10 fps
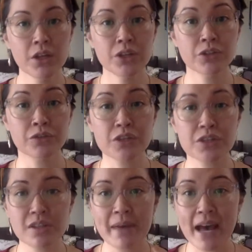So
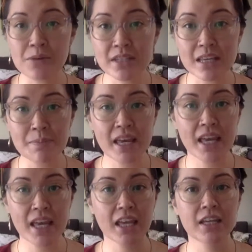first, some
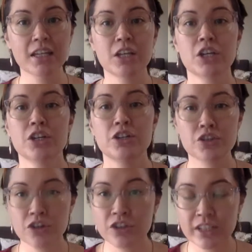housekeeping.
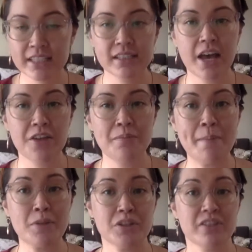Journalists and other
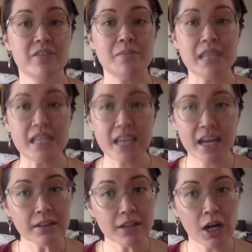members of the media
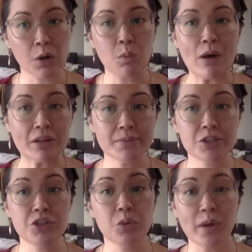are welcome
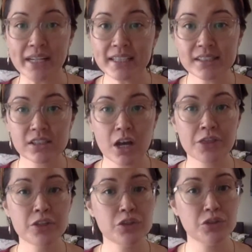to join us
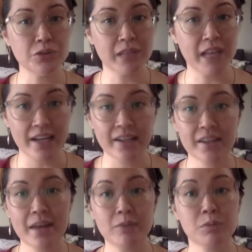on the Zoom line
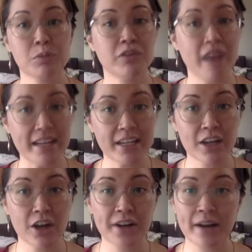that was provided
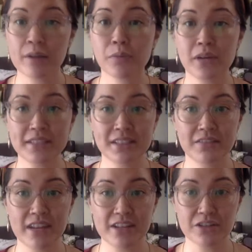on our press
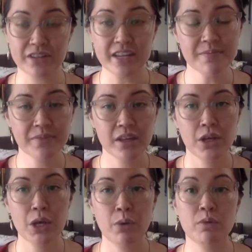advisory.
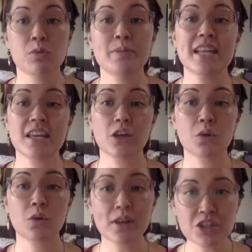We will be taking
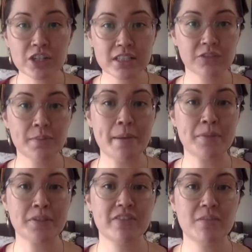questions from
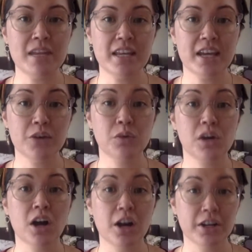members of the media who are
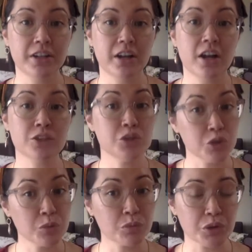on our
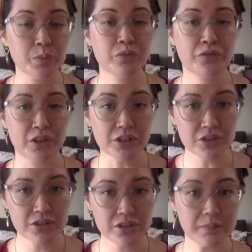Zoom room
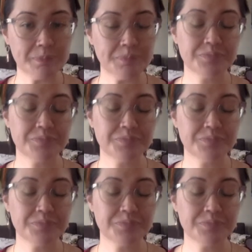first.